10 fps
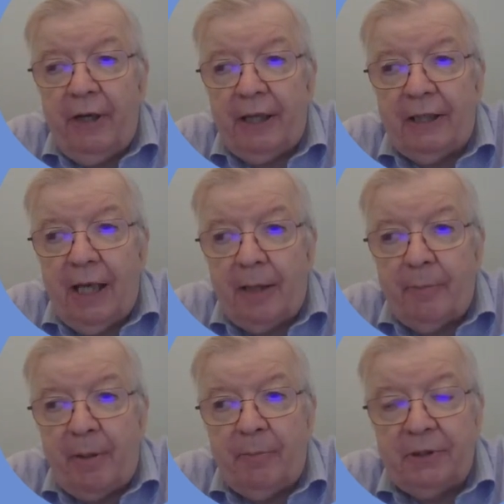
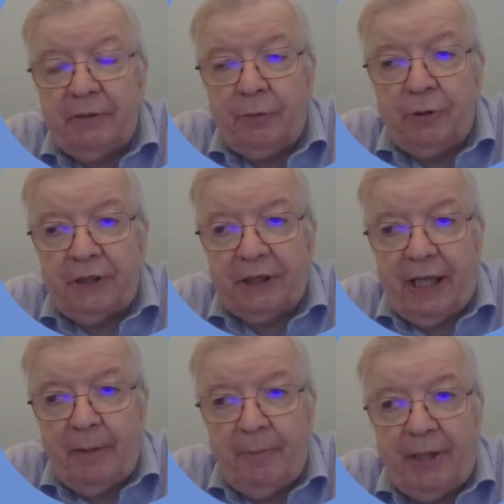and members, of course, it
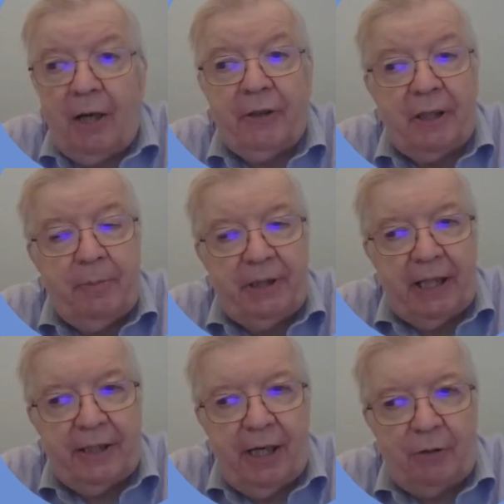can be, or it can be
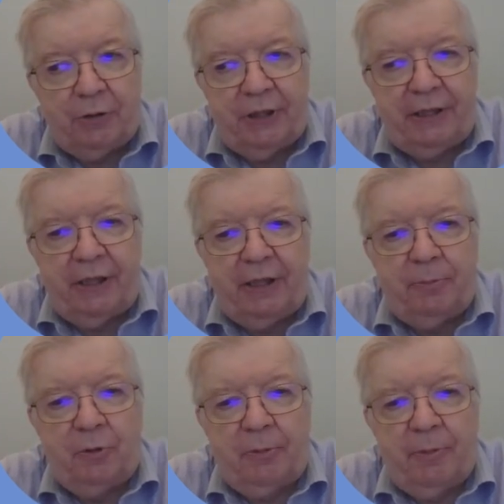that narrow set that I
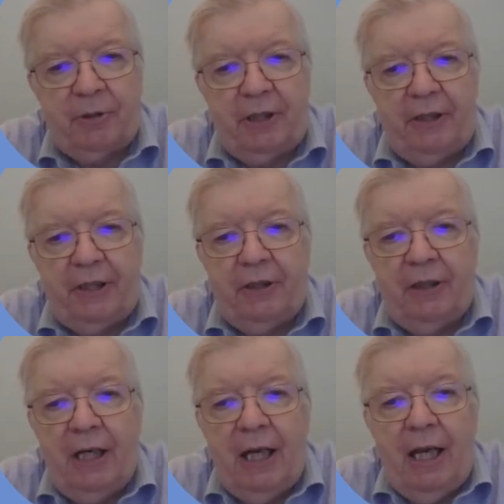spoke about earlier.
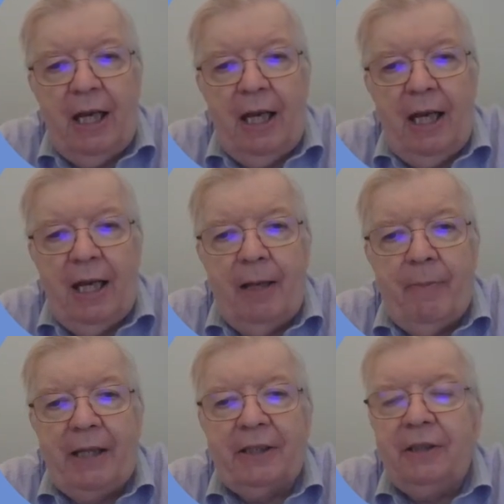
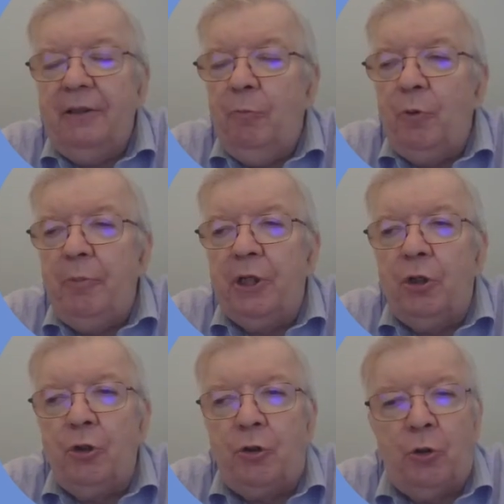And there would be a
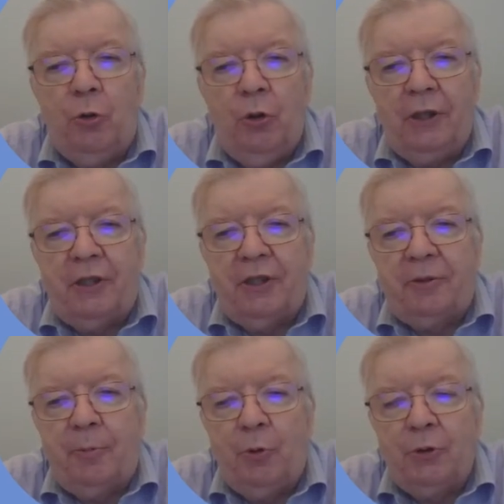control on the
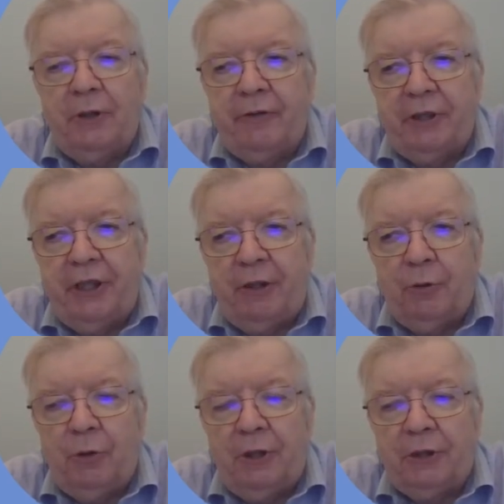disposal of the
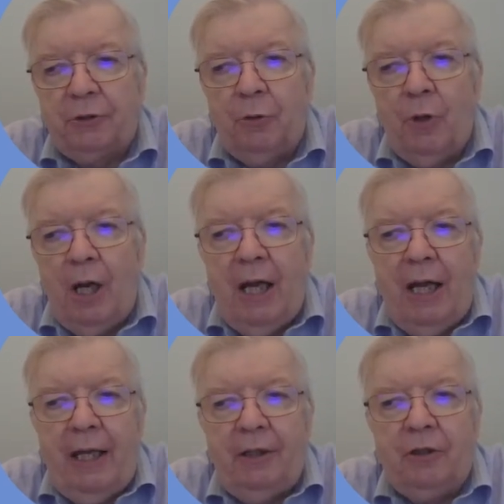shareholding. So,
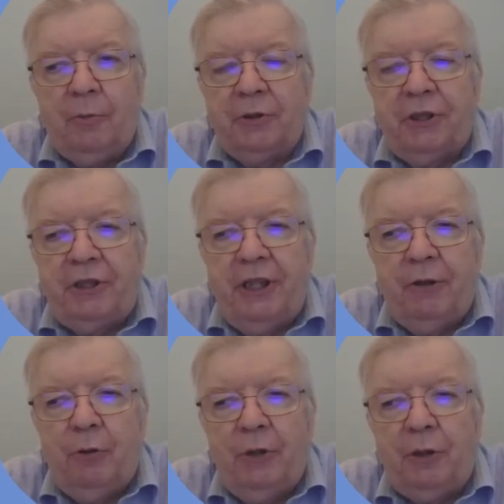in other words, the
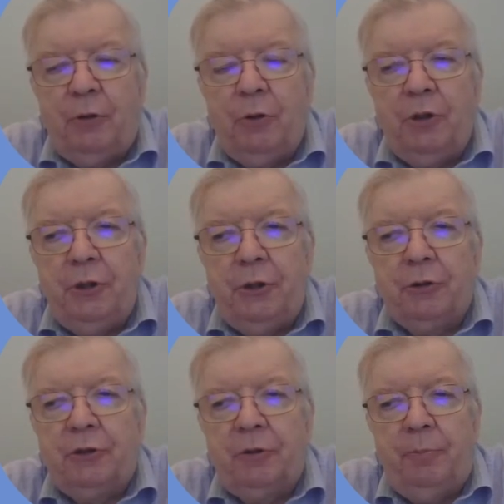shareholding couldn't
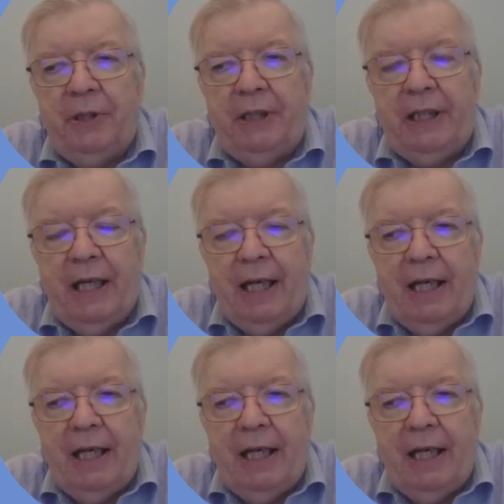just be